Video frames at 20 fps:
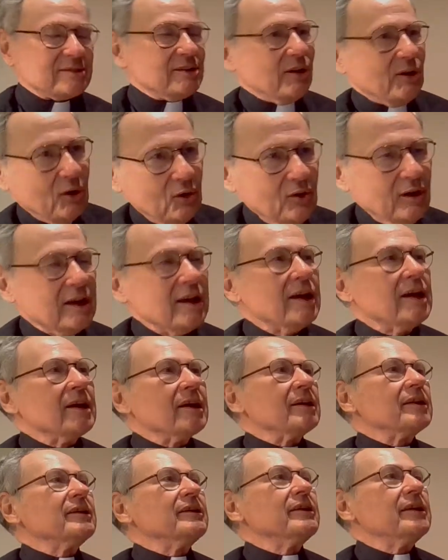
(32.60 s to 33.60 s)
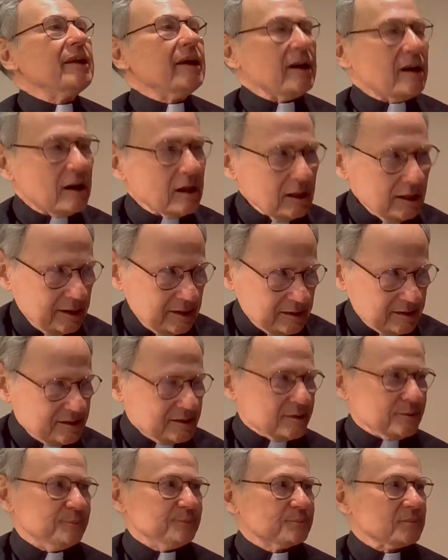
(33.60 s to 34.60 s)
No,
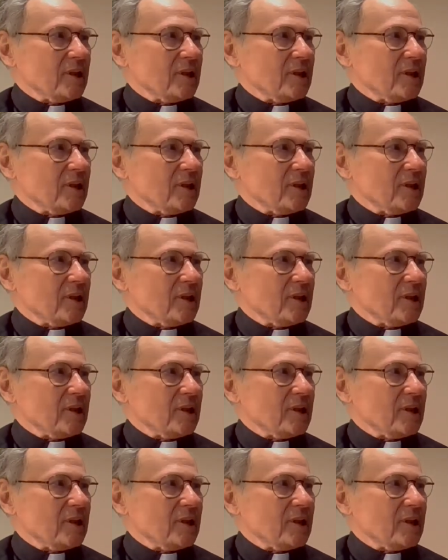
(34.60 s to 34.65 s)
Nicholas.